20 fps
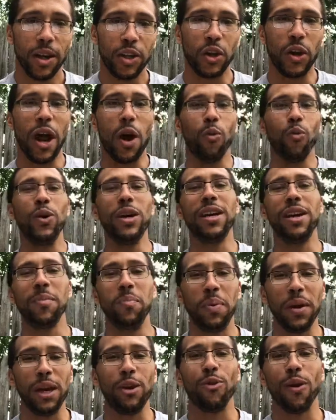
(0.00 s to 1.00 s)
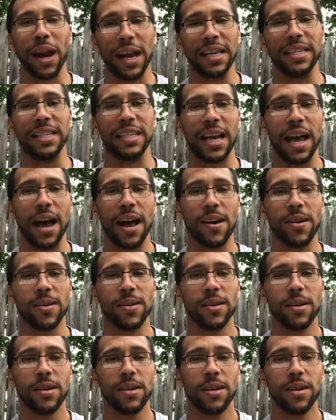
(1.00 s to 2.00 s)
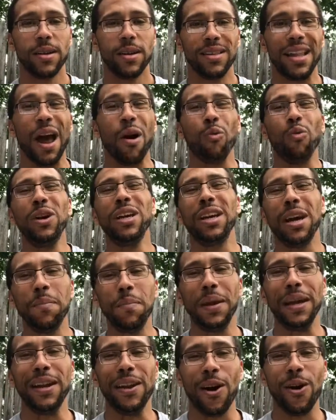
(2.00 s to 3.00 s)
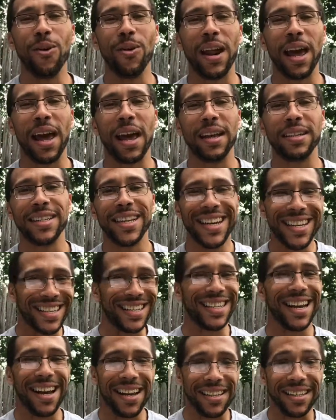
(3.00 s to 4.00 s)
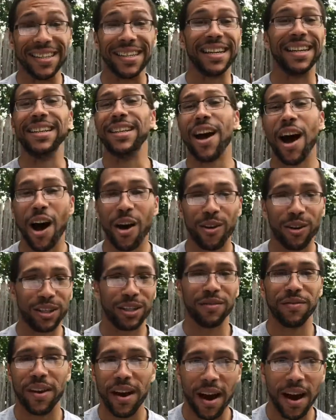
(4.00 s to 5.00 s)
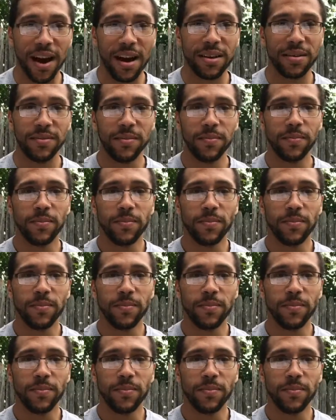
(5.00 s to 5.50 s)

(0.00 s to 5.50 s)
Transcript: so that we could be reconciled. That we could be known as sons and daughters of God.